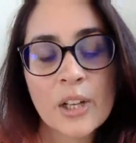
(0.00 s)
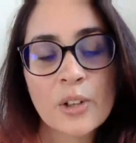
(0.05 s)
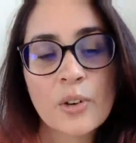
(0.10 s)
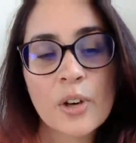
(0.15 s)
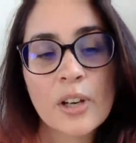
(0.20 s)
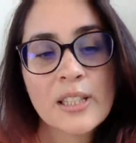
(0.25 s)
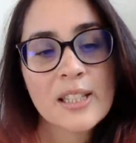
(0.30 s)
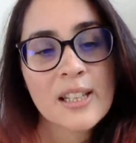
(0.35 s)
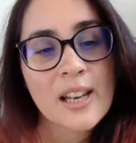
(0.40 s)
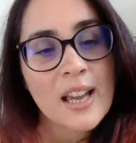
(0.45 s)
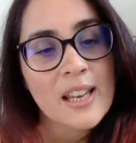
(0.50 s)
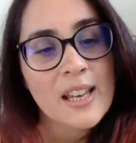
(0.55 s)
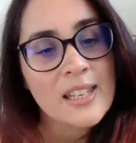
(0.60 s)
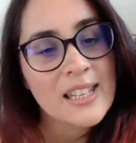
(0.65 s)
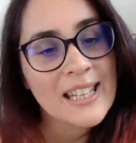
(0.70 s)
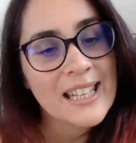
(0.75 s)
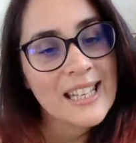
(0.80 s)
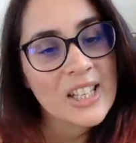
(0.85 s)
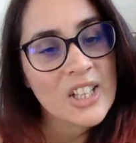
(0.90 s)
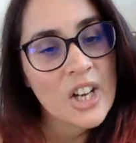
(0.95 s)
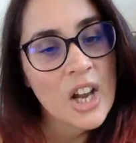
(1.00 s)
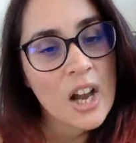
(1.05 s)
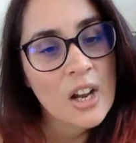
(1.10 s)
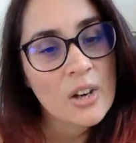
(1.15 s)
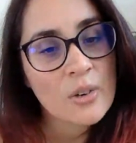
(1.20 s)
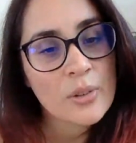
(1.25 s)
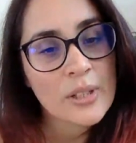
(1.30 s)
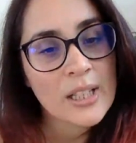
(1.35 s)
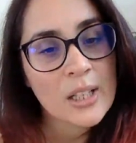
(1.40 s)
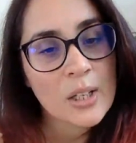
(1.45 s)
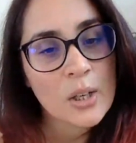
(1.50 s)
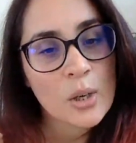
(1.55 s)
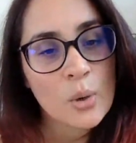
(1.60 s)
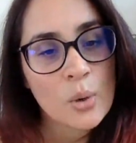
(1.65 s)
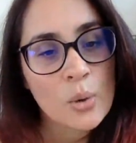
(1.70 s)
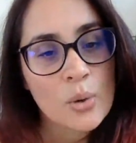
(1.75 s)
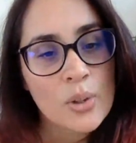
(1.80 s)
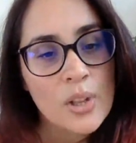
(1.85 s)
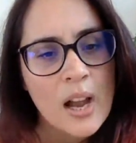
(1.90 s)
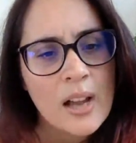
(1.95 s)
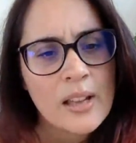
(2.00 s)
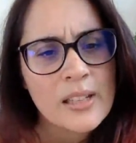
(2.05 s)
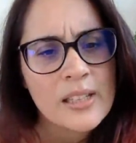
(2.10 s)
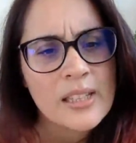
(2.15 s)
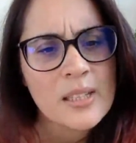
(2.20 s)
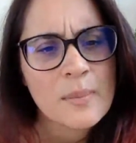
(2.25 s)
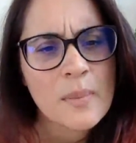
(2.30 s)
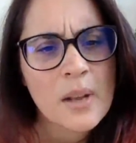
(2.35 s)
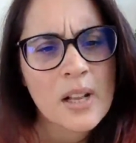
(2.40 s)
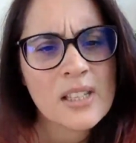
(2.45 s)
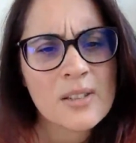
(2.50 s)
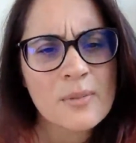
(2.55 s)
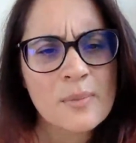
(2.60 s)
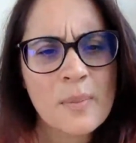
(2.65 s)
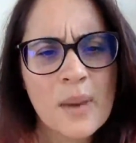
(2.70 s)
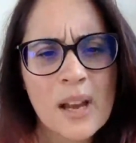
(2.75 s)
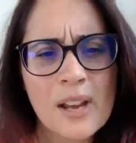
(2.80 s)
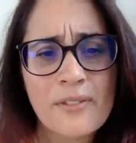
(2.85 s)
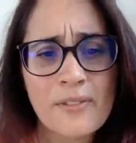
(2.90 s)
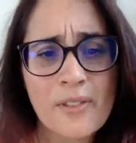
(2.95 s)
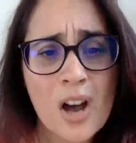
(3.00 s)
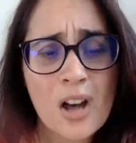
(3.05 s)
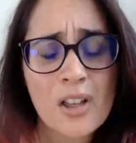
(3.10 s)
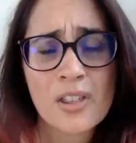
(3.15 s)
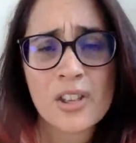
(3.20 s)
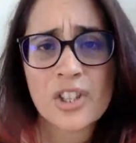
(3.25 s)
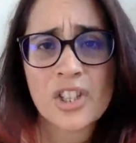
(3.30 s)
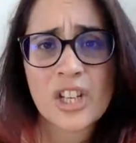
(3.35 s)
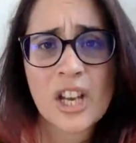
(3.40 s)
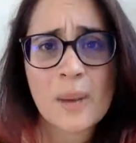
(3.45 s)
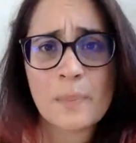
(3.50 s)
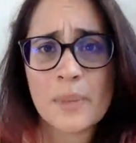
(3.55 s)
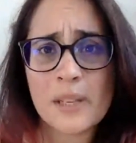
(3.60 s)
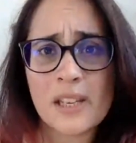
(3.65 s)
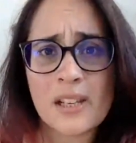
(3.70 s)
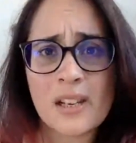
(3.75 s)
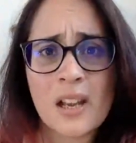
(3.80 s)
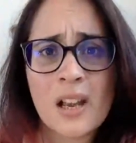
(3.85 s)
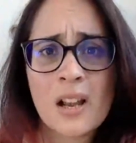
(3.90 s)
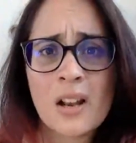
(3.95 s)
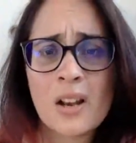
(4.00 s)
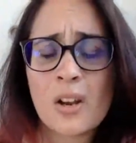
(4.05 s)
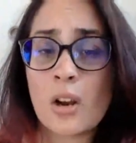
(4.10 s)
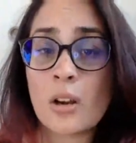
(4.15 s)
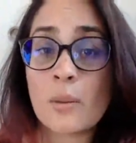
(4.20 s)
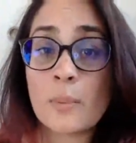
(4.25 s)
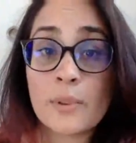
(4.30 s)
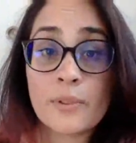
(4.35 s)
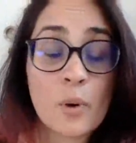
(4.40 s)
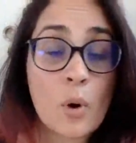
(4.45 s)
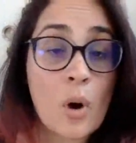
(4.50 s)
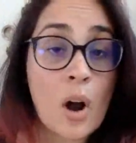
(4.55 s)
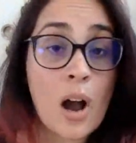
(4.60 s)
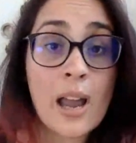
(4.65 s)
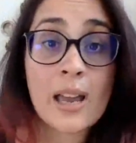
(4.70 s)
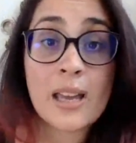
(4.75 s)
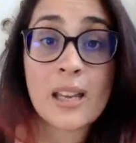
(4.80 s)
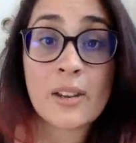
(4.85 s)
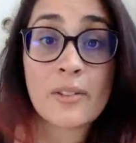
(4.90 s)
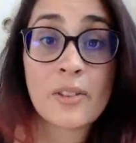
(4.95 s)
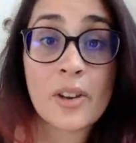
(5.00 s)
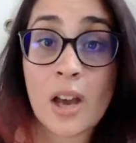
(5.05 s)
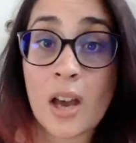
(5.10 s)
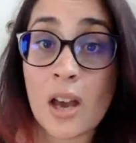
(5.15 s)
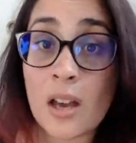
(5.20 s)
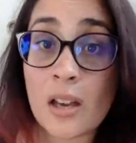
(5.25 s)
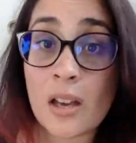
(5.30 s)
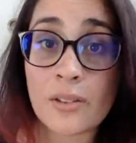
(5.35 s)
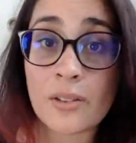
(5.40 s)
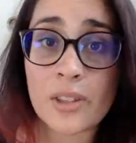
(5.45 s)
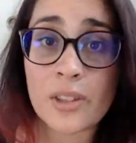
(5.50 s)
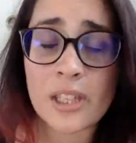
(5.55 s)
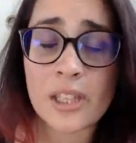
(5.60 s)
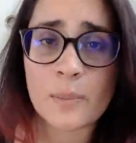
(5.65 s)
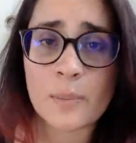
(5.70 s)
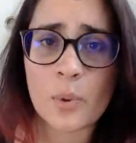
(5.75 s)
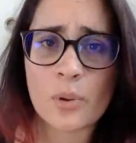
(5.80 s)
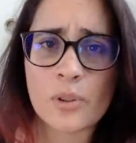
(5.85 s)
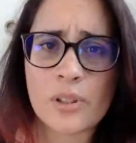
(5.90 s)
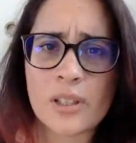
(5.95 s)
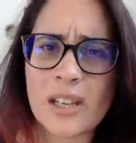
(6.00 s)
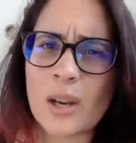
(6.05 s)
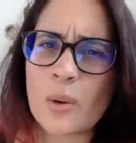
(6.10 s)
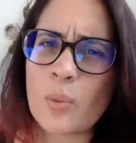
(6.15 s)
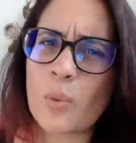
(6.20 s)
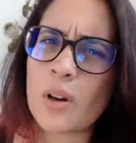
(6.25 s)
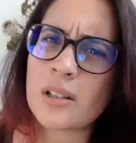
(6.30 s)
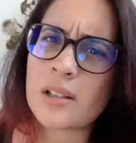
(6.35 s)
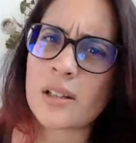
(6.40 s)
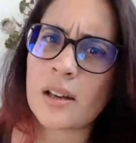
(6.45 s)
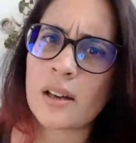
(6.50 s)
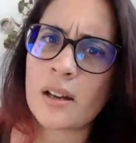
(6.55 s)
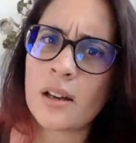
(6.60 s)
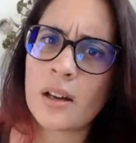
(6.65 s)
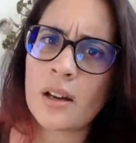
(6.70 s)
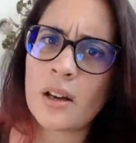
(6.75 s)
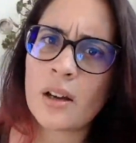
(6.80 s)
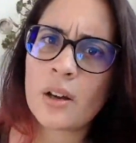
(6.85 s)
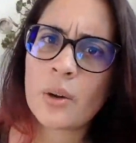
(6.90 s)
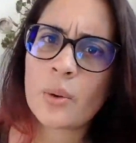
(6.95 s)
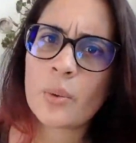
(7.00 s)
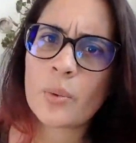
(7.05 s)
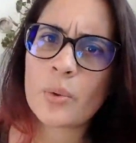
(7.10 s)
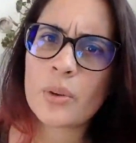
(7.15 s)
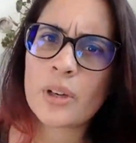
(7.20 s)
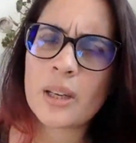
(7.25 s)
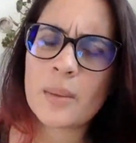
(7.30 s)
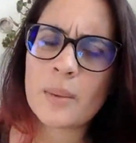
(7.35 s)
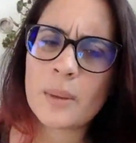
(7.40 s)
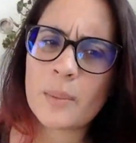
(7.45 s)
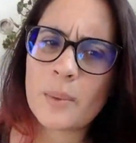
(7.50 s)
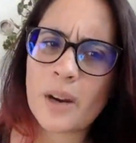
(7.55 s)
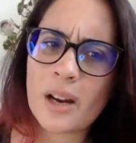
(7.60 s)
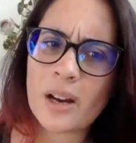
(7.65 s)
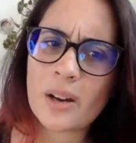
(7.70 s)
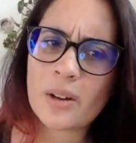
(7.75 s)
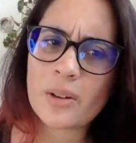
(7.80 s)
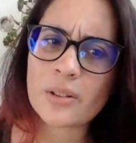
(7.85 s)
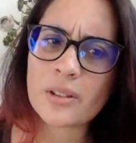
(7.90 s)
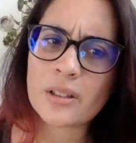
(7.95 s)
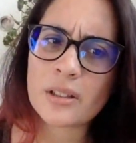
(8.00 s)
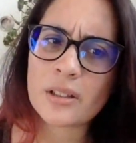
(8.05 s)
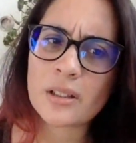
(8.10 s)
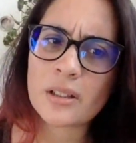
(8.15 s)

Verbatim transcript: Encrusted under each hungry claw, the hunt smells of my father, champion, long before I had ever heard of this sport, and I wonder, would he be proud?